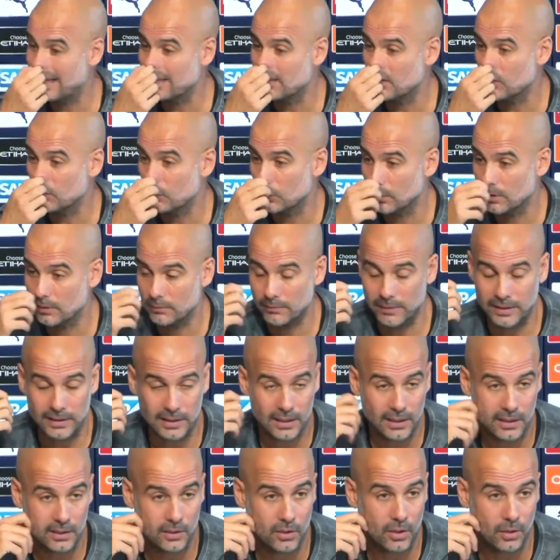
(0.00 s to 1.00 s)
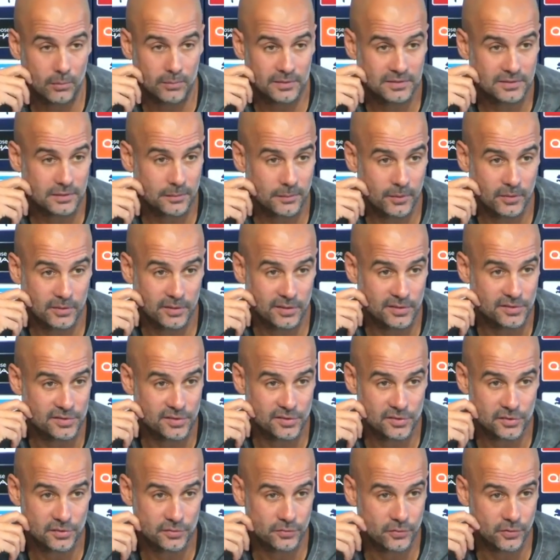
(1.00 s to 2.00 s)
I don't want to make any comments about the
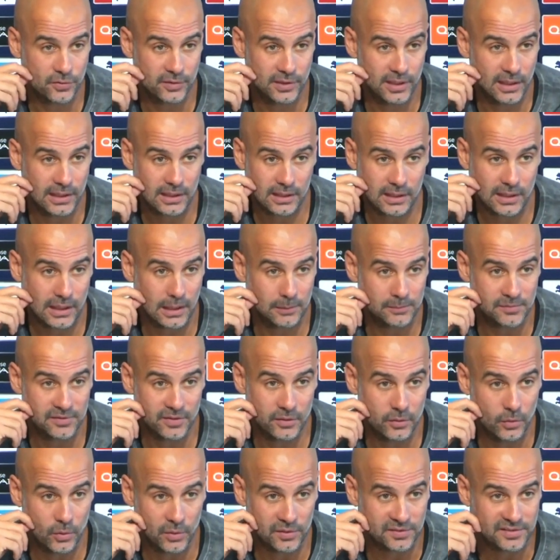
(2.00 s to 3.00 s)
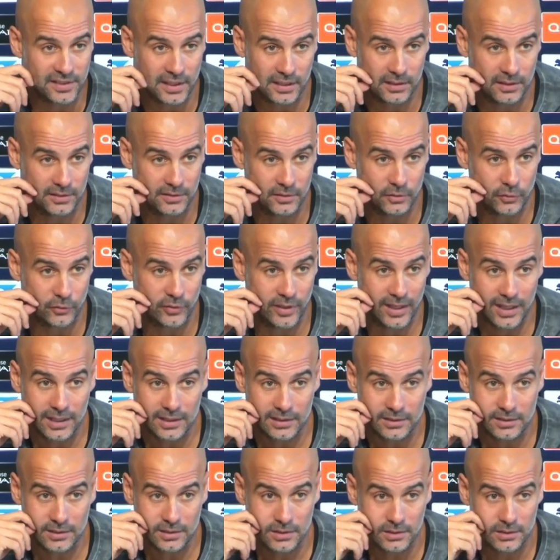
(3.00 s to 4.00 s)
decisions for the other clubs. They know exactly the
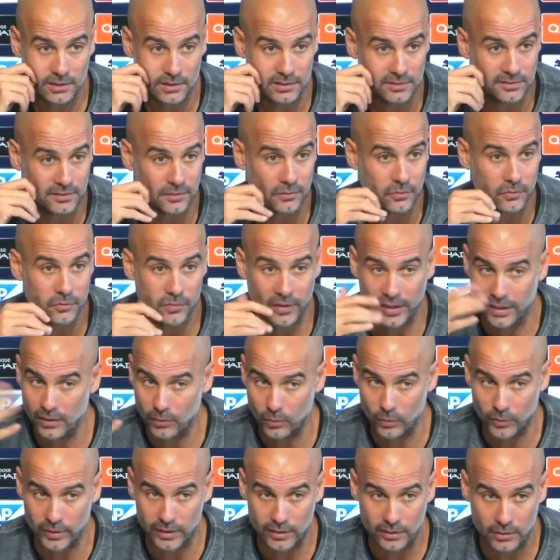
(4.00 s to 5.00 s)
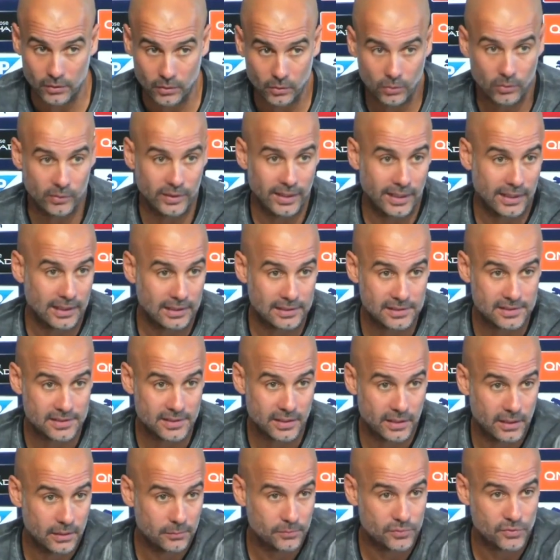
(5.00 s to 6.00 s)
reality is a far away. Only I can
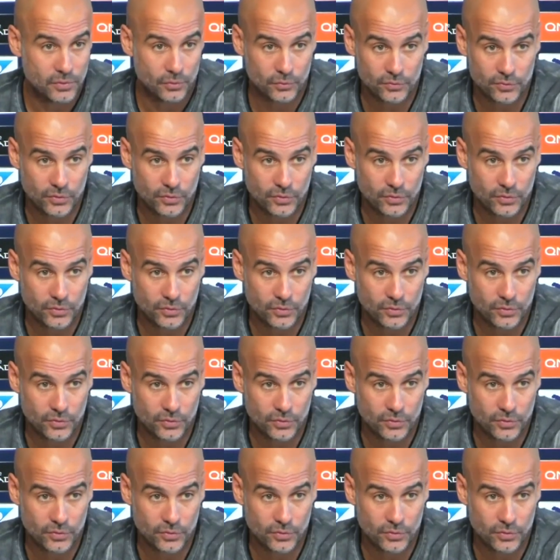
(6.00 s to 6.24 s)
say I'm so